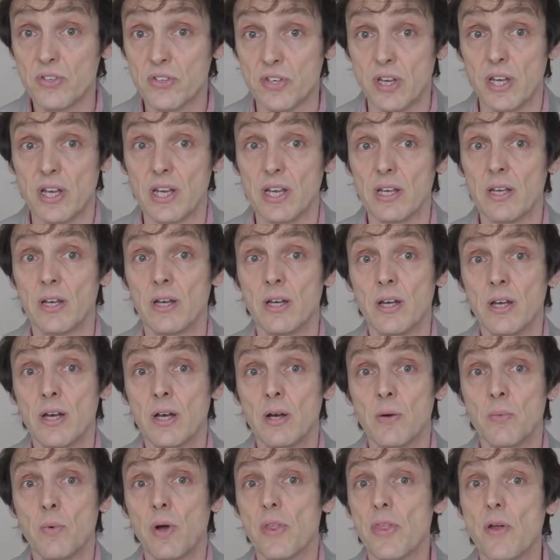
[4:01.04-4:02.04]
say,
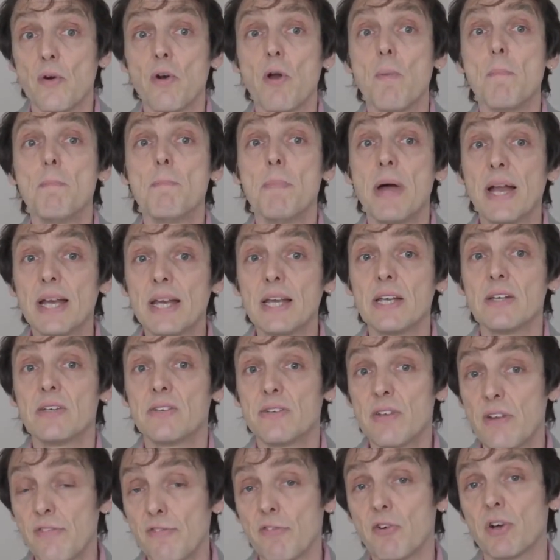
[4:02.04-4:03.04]
where there are many
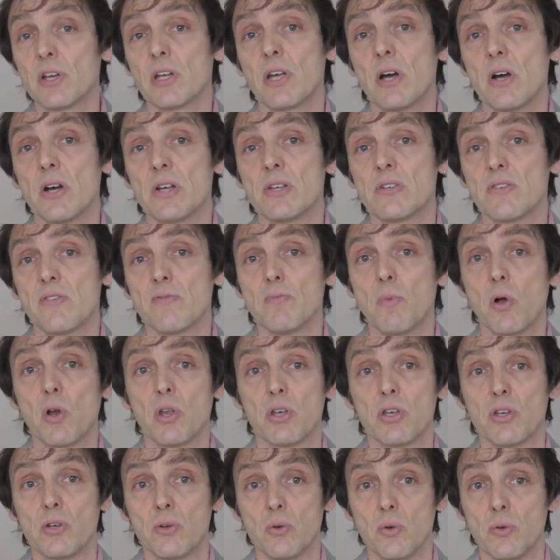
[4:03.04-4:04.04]
different kinds of
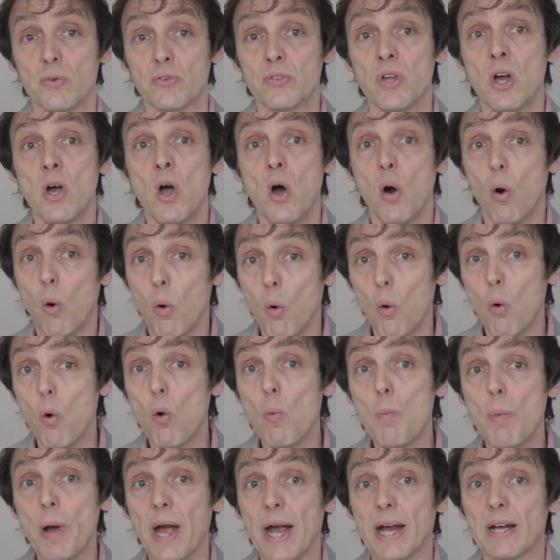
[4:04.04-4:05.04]
molecules all
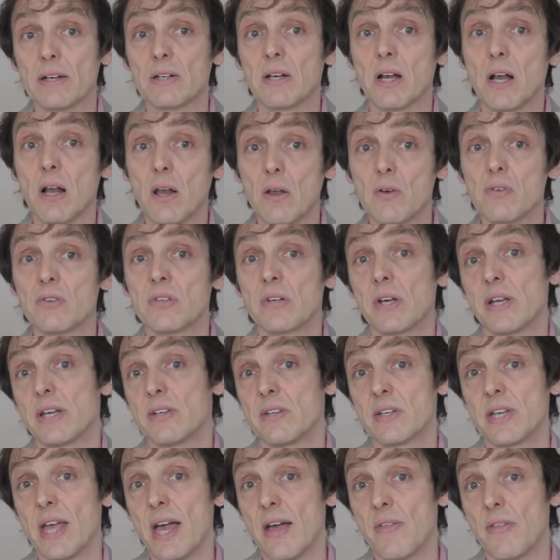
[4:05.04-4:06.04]
packed closely
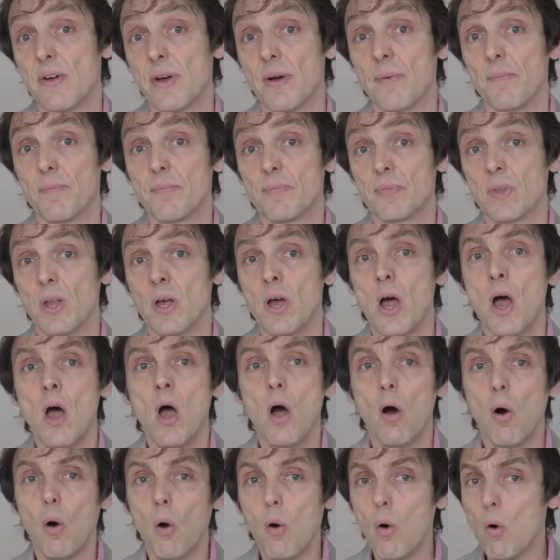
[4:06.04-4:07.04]
together,
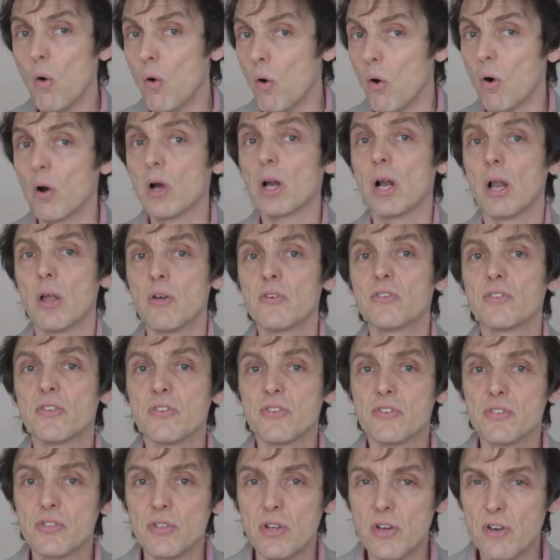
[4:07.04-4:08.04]
or close to
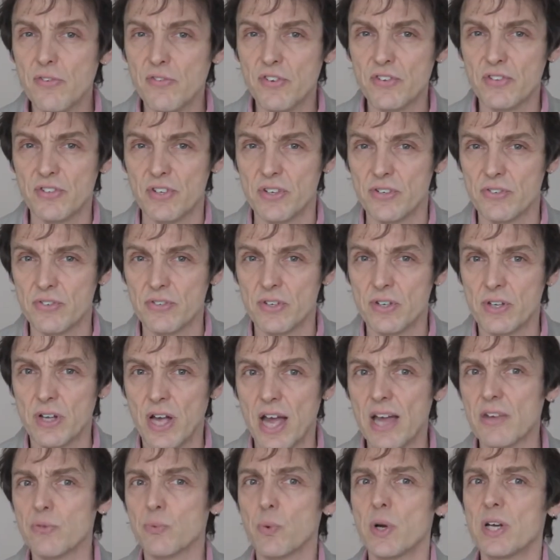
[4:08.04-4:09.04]
surfaces,
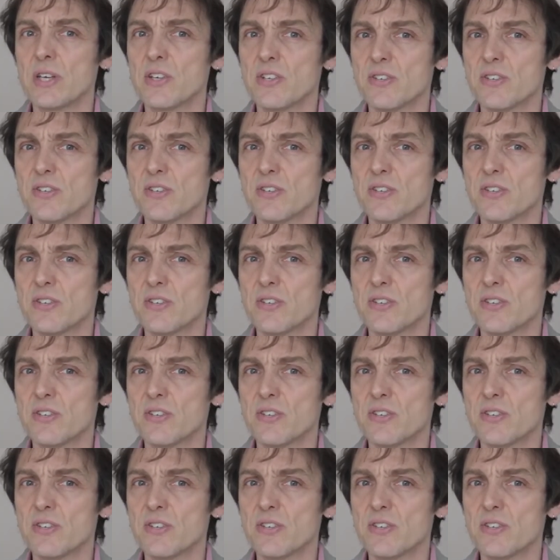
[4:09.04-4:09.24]
as when